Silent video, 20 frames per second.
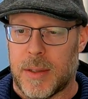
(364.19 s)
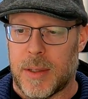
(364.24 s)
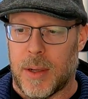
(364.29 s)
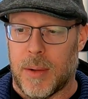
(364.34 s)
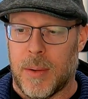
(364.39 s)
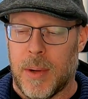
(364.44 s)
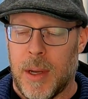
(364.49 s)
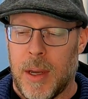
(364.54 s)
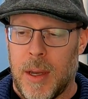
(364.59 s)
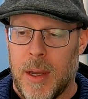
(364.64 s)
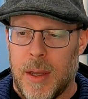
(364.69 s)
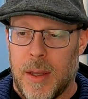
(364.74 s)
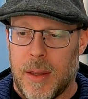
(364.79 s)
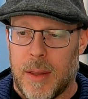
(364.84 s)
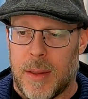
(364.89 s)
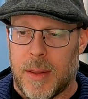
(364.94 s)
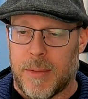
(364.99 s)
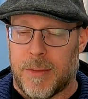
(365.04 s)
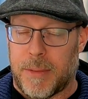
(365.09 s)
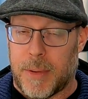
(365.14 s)
So
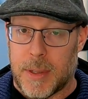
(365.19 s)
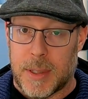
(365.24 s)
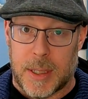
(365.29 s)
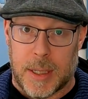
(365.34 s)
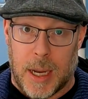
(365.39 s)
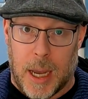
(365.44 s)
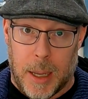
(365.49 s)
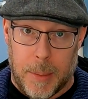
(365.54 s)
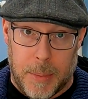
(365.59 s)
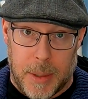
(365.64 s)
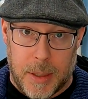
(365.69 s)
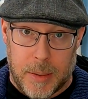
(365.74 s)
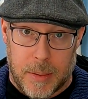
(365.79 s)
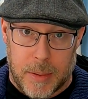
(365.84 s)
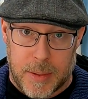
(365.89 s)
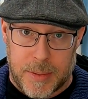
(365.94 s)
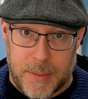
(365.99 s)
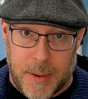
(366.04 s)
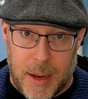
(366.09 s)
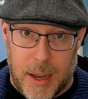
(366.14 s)
the first thing I'd be
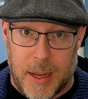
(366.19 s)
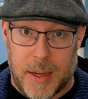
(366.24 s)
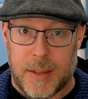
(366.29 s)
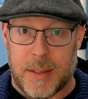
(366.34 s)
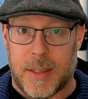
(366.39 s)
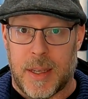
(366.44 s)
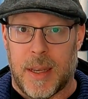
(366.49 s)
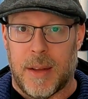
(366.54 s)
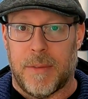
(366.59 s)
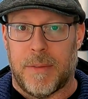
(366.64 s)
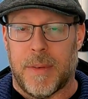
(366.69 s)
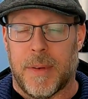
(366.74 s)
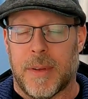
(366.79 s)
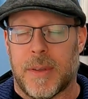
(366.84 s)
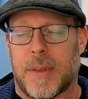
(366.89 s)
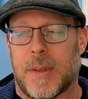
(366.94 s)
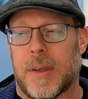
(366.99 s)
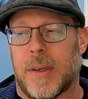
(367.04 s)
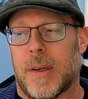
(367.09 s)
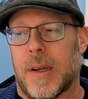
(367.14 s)
doing is, if I had a sand
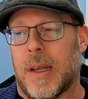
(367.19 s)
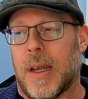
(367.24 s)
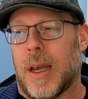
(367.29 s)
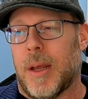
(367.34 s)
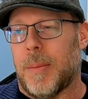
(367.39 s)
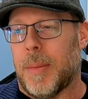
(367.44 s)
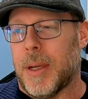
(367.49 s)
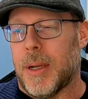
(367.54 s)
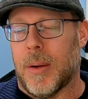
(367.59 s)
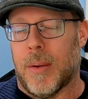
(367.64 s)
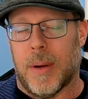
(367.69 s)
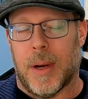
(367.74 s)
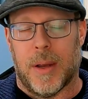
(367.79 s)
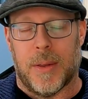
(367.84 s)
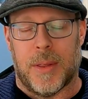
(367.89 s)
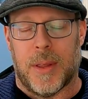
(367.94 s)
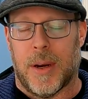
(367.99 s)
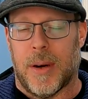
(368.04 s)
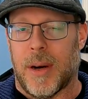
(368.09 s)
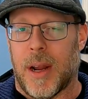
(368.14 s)
filter, I'd be going
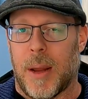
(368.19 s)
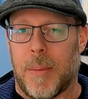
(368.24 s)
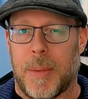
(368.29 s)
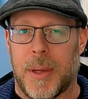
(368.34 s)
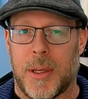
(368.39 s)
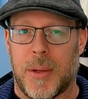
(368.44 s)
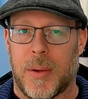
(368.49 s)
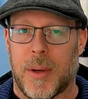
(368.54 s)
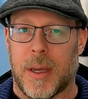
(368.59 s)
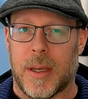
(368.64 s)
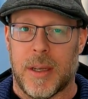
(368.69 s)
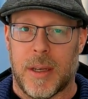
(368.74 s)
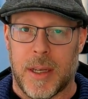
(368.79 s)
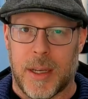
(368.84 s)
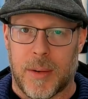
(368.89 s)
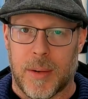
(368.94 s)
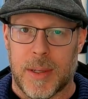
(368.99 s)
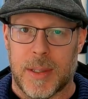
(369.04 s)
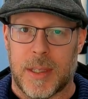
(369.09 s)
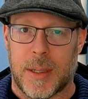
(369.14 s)
out there and I'd be doing a
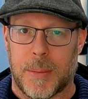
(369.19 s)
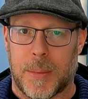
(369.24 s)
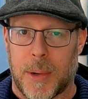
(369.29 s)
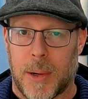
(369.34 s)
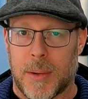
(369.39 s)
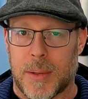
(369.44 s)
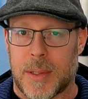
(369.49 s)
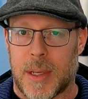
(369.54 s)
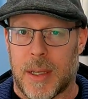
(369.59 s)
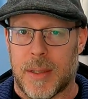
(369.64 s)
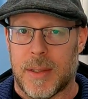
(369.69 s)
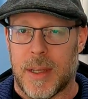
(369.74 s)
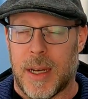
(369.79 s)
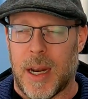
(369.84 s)
degreasing process.